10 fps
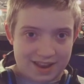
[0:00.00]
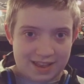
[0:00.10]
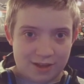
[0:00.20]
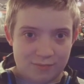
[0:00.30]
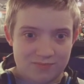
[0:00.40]

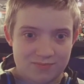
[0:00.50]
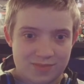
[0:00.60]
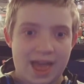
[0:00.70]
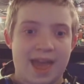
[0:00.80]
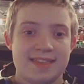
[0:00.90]
now
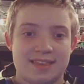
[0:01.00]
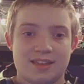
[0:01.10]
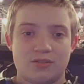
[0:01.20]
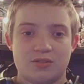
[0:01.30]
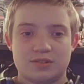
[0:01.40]
I
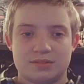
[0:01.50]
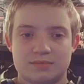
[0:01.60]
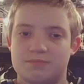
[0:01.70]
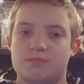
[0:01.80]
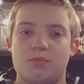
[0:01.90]
think it looks
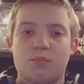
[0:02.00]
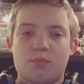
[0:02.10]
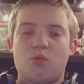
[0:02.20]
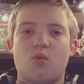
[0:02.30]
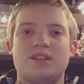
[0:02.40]

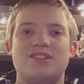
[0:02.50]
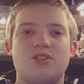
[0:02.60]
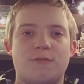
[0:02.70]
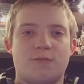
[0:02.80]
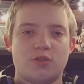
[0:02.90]
pretty
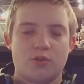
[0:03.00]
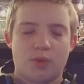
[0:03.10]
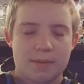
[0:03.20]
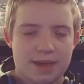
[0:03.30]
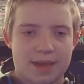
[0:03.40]
good for a new
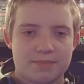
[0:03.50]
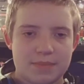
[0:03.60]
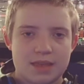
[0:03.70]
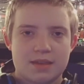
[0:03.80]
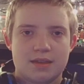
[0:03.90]
webcam.
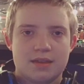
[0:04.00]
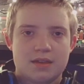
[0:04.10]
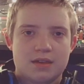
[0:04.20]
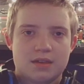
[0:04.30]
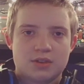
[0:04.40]

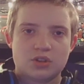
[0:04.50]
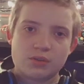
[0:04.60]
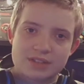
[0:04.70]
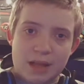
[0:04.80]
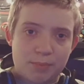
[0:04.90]
So
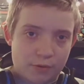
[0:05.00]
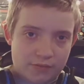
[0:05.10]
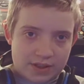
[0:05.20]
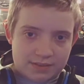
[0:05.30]
it's not perfect.